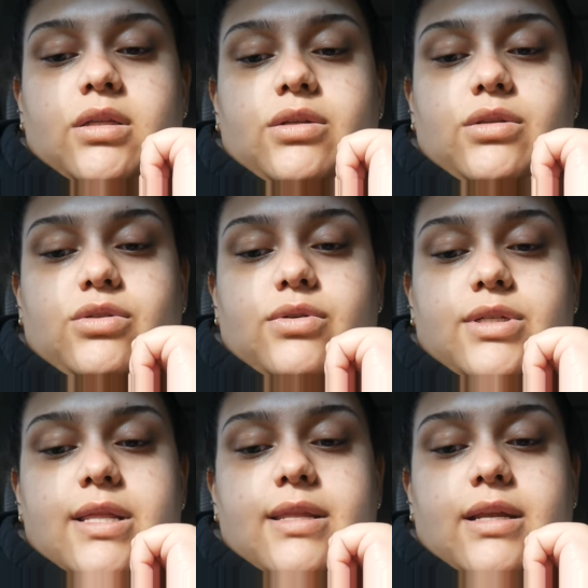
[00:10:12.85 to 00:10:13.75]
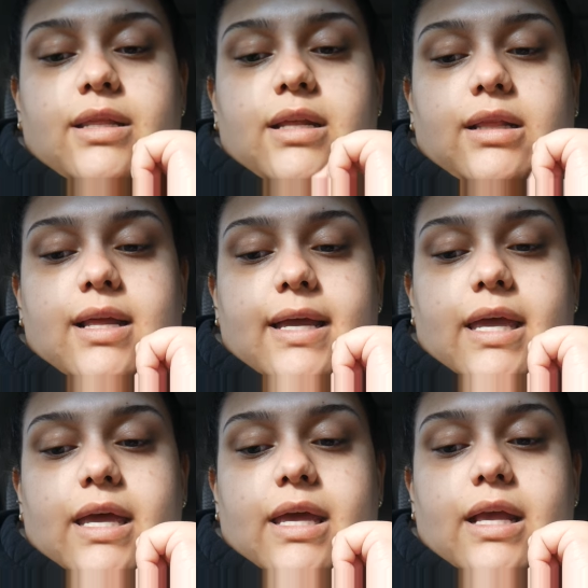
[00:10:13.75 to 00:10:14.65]
Do the storage, and then the
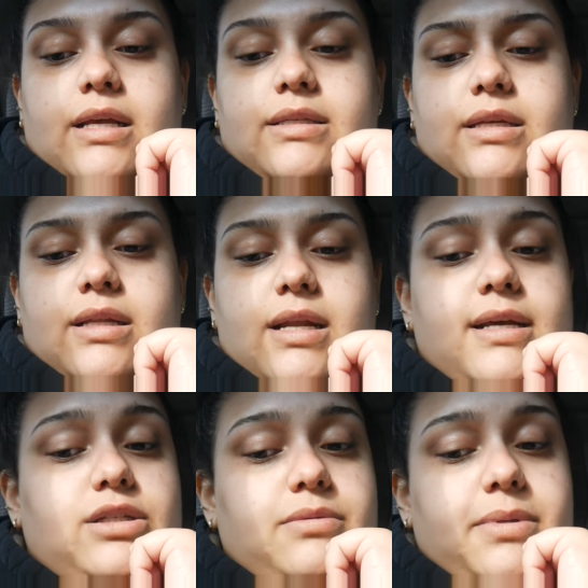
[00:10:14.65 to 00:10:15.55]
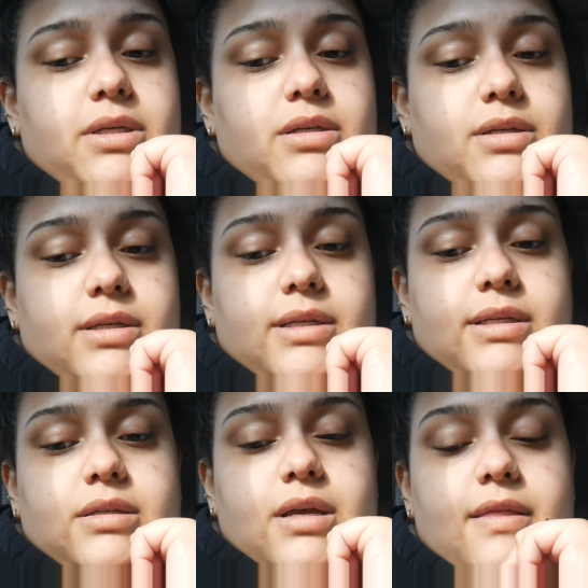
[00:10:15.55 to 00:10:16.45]
leggings, and then I should be
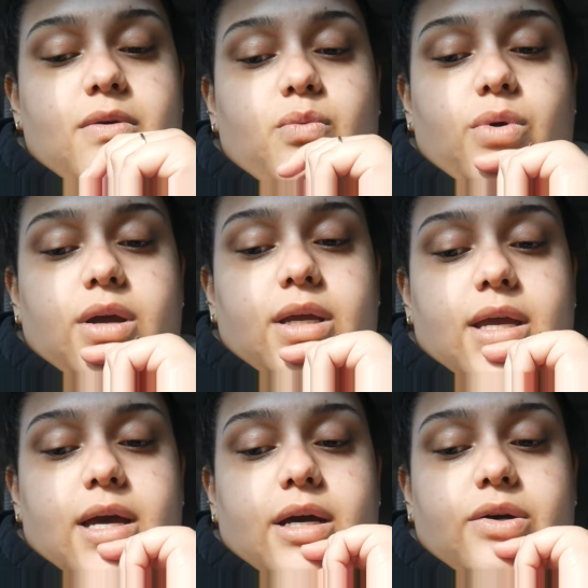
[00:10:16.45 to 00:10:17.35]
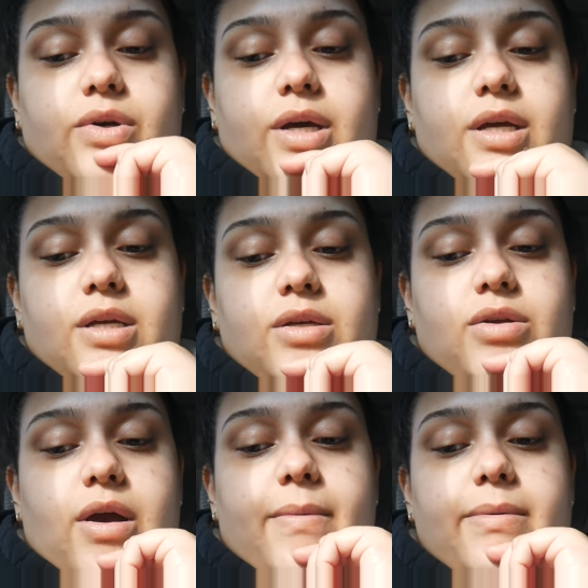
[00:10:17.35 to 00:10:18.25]
good. And the, yeah, okay.
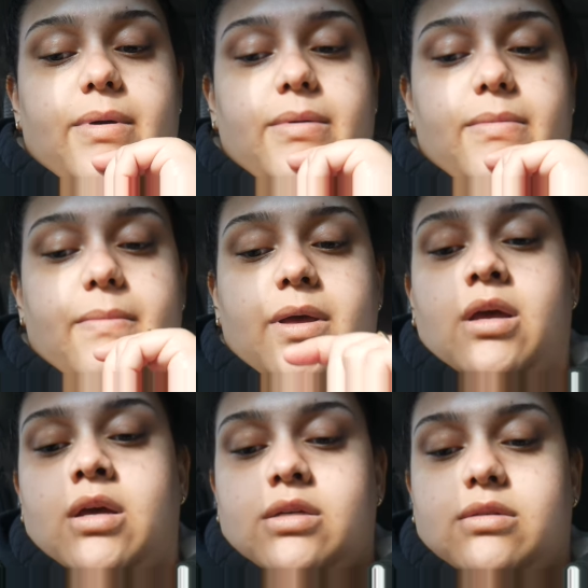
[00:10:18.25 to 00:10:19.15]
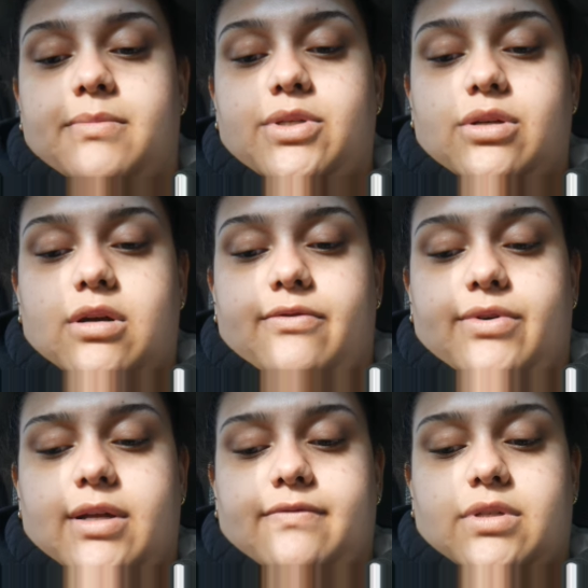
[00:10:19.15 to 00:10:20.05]
Yeah, blah, blah, blah, blah. So let me check off
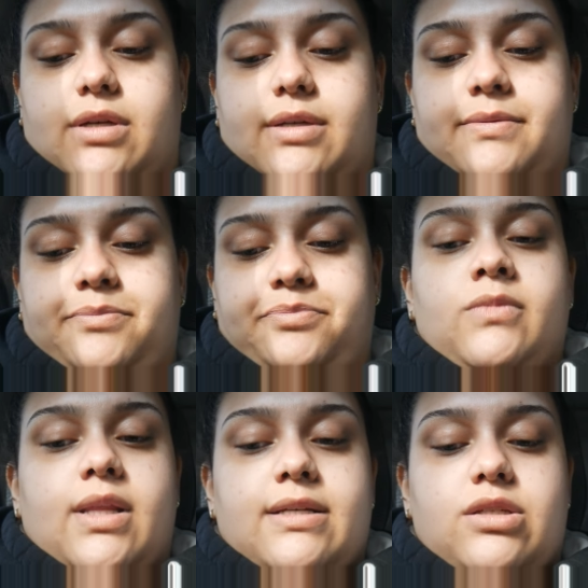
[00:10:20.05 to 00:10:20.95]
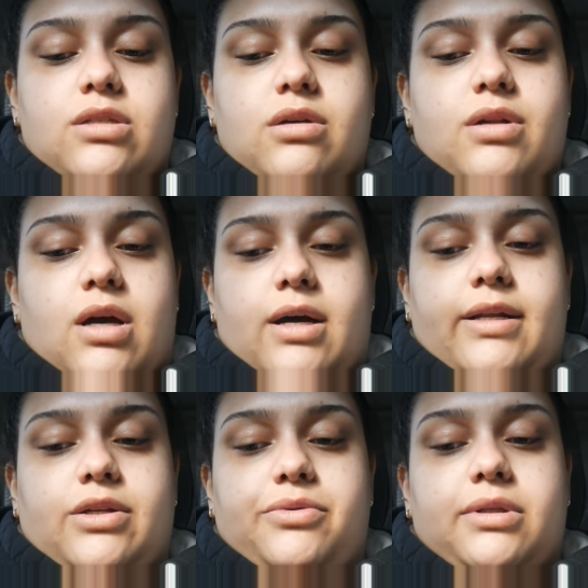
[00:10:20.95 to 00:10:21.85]
what I've done. Let's just go to
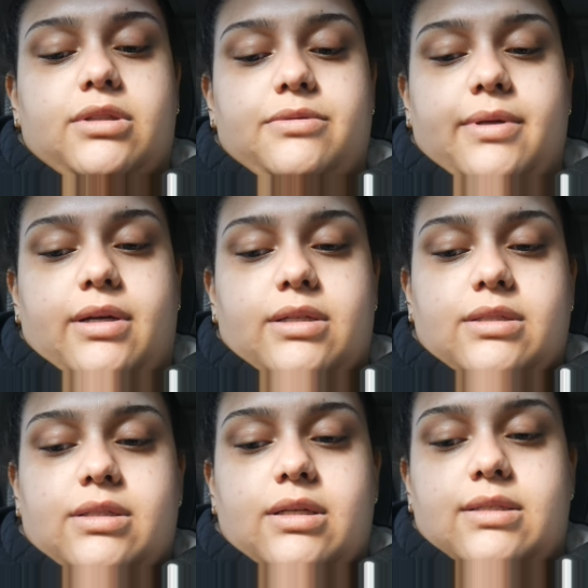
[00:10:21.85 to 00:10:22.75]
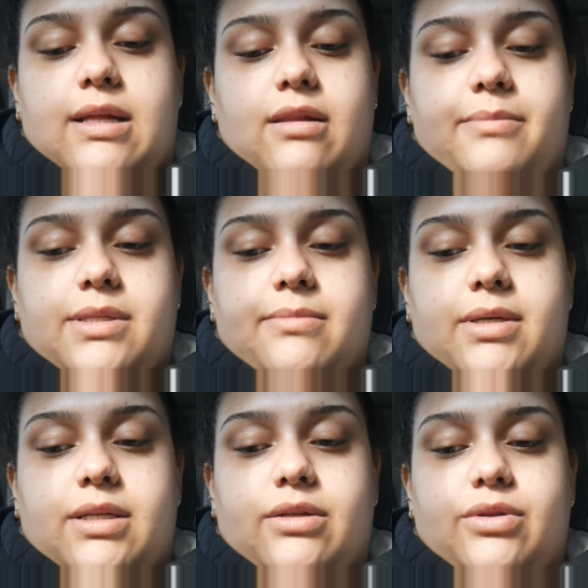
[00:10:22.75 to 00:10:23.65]
Honeydew at this point, honestly, because I love me some
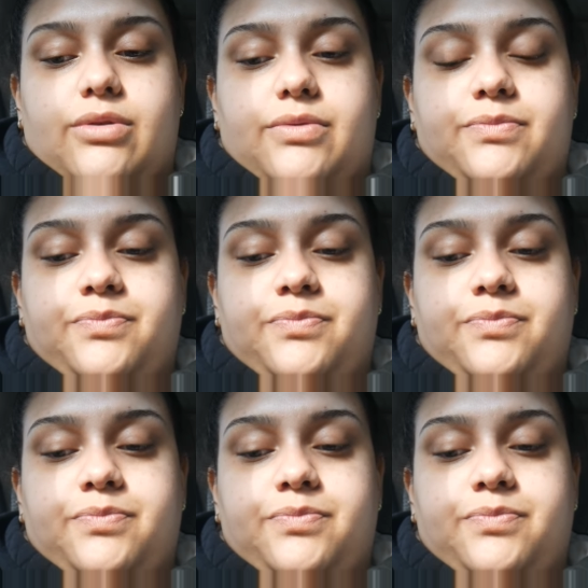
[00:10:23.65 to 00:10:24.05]
Honeydew.